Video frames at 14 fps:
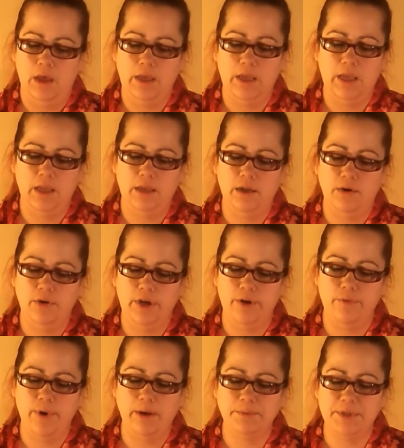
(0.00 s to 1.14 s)
Again, don't get
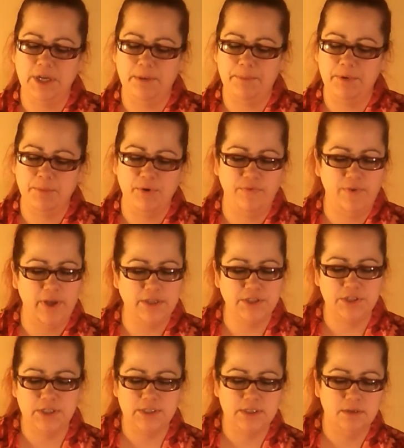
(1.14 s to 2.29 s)
wrapped up in
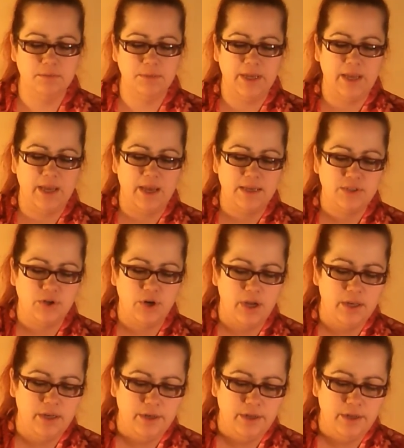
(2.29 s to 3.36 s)
perfectionism like I try to